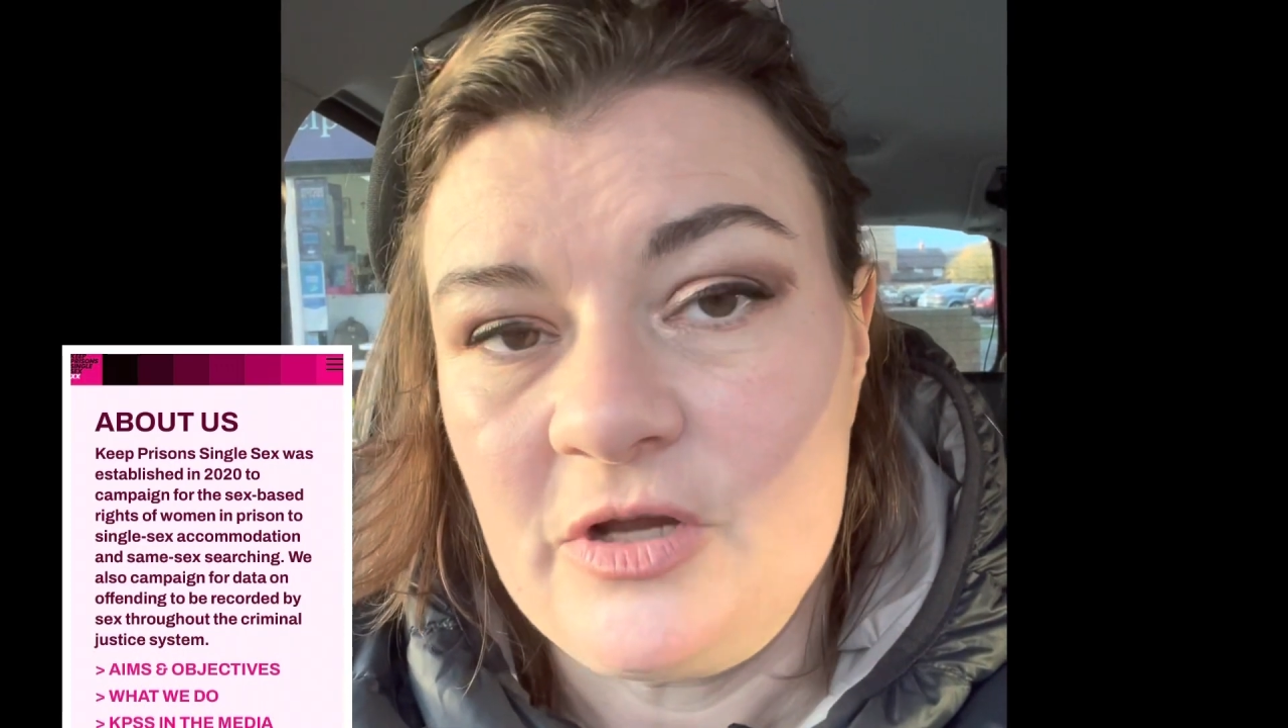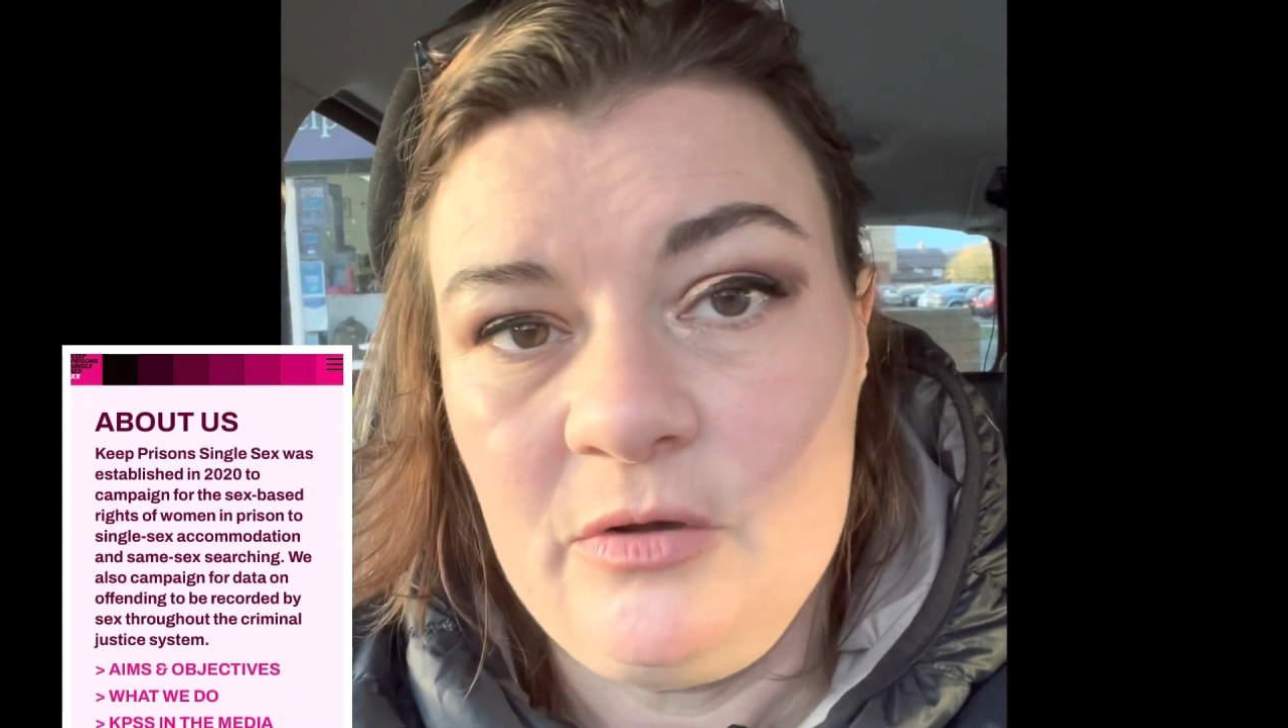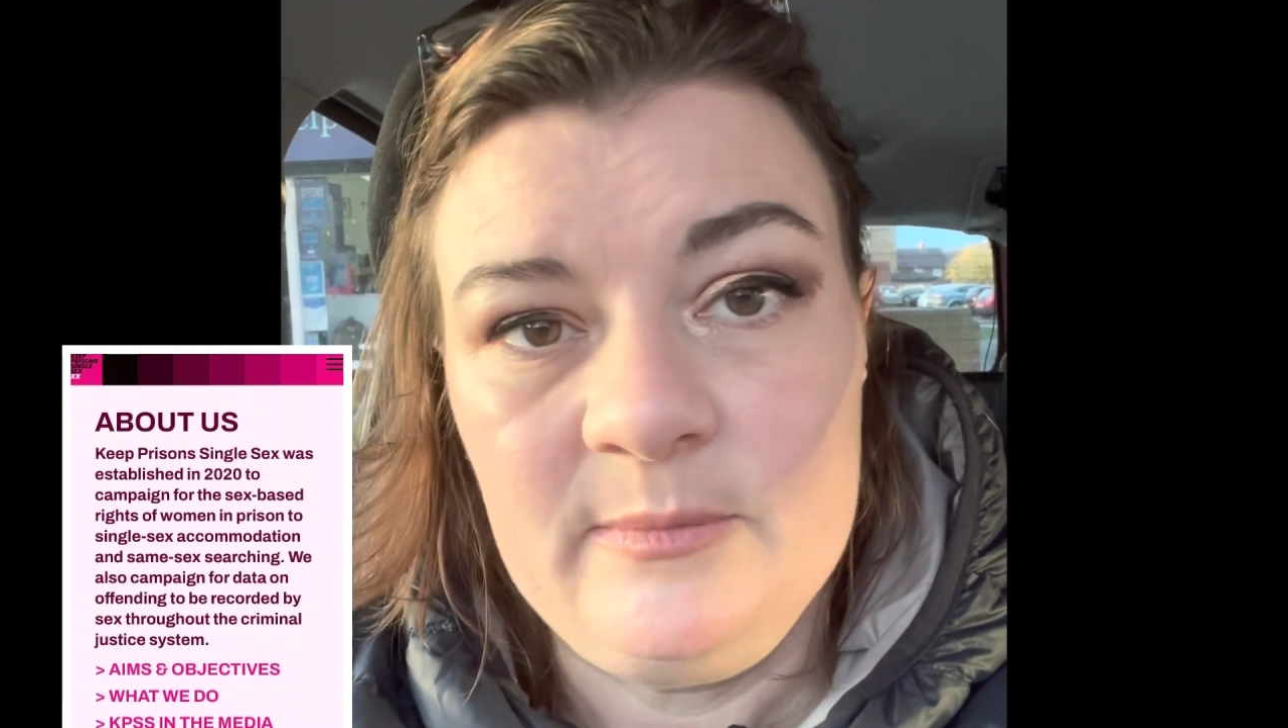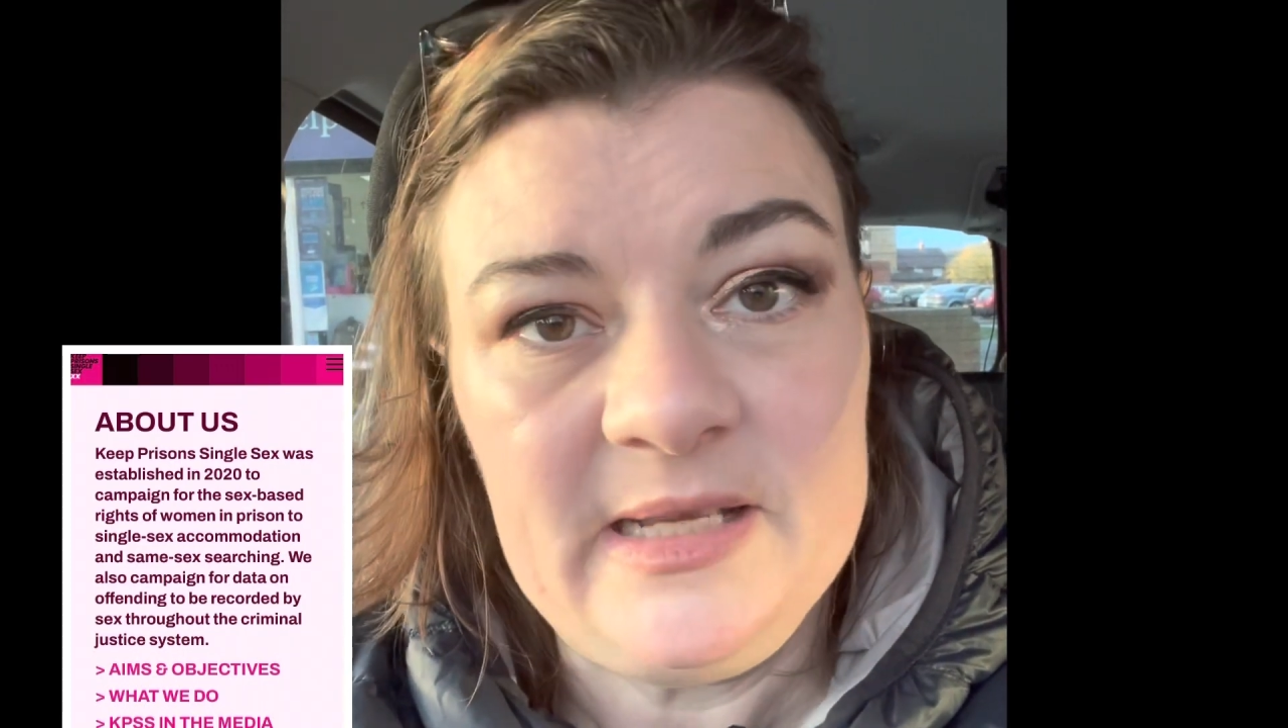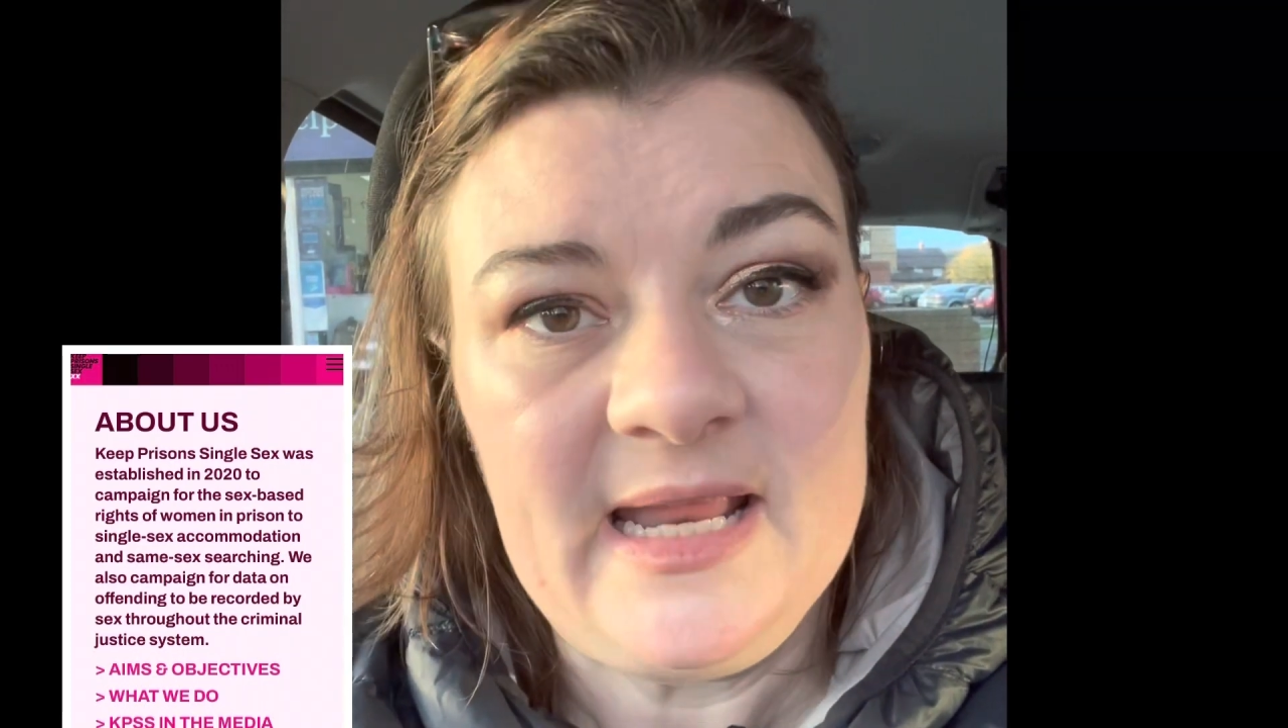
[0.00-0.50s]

Coleman